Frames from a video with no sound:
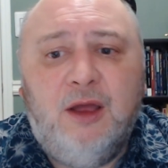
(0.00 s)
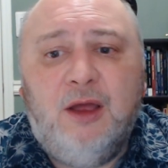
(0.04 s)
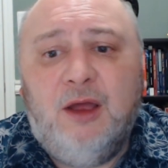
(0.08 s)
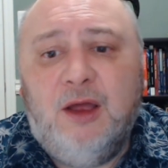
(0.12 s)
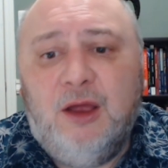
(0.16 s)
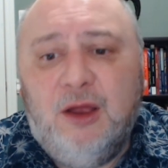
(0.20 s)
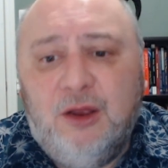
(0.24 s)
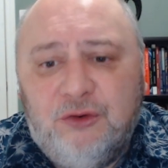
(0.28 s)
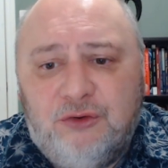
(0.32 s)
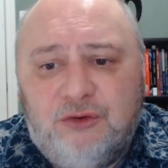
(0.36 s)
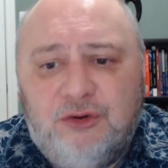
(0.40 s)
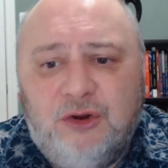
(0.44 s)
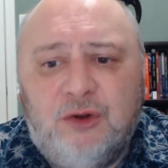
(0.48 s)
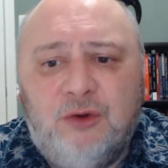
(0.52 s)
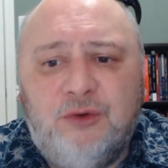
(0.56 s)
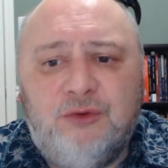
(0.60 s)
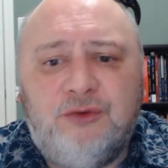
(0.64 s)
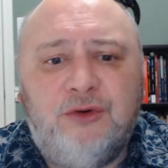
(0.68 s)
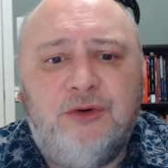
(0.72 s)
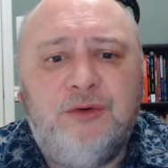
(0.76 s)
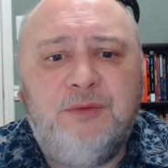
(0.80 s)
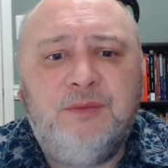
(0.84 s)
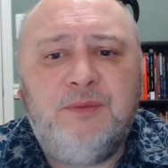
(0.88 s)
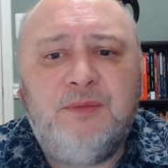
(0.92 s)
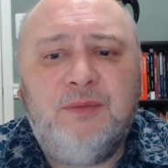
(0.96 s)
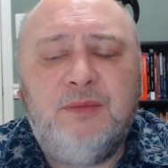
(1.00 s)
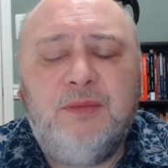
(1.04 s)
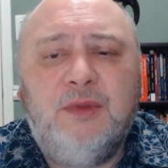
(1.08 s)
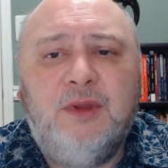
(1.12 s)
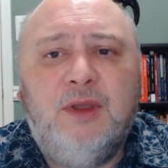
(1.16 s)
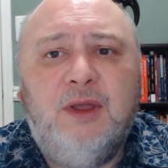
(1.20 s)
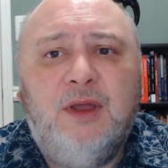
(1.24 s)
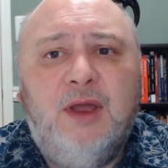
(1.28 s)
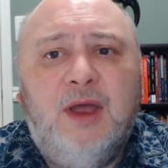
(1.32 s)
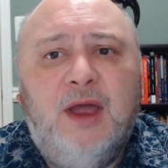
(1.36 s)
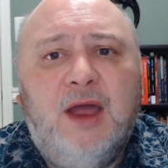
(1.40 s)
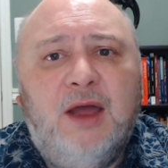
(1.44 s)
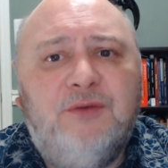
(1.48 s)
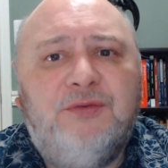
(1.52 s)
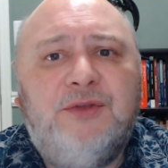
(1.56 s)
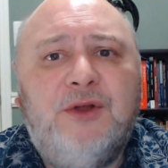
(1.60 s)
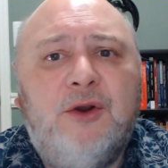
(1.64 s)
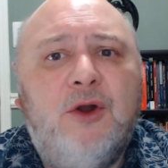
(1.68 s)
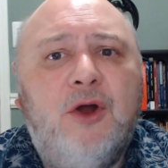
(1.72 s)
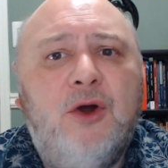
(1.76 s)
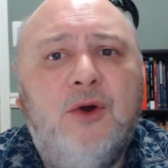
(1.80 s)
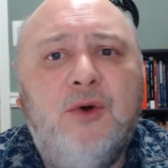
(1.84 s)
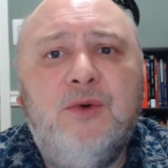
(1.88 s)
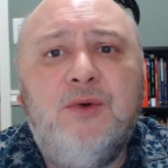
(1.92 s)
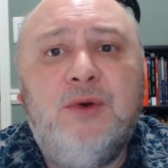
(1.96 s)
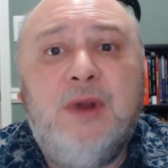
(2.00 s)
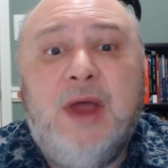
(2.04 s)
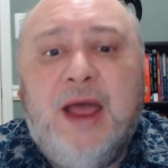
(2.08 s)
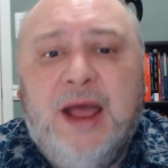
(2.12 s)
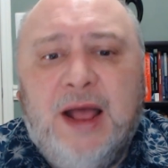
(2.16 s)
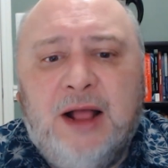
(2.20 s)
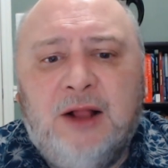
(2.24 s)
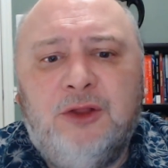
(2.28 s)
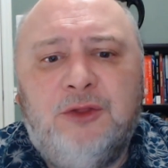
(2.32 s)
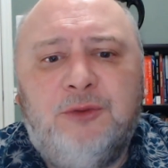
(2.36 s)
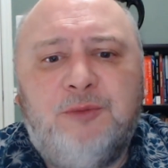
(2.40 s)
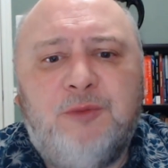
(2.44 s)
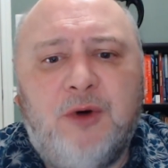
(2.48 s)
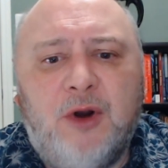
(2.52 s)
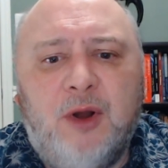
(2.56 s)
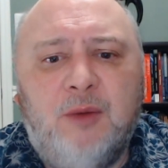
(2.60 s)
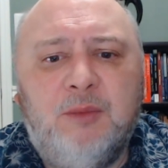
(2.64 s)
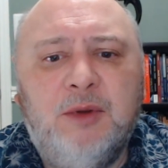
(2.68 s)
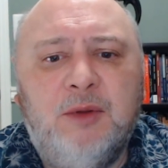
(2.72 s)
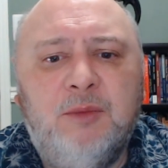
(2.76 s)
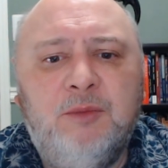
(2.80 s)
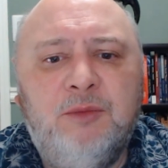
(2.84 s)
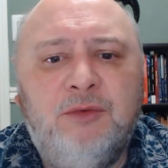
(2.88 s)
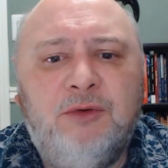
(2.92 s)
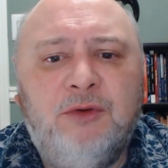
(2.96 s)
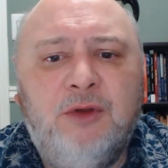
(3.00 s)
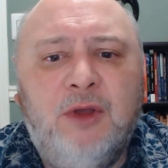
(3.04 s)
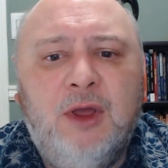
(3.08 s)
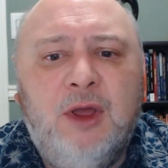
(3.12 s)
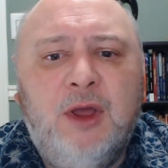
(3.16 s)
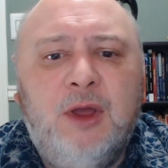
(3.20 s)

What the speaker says: Children have their own health problems